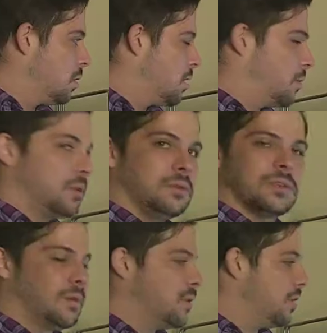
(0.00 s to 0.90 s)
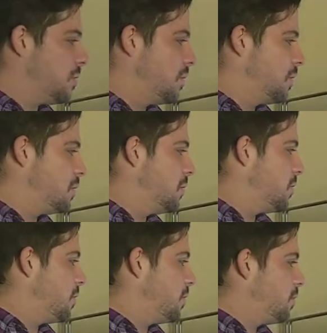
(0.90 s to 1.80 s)
So how do we use capnography? There's some
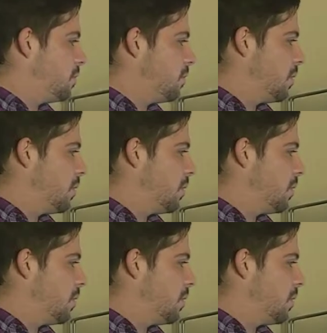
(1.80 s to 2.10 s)
different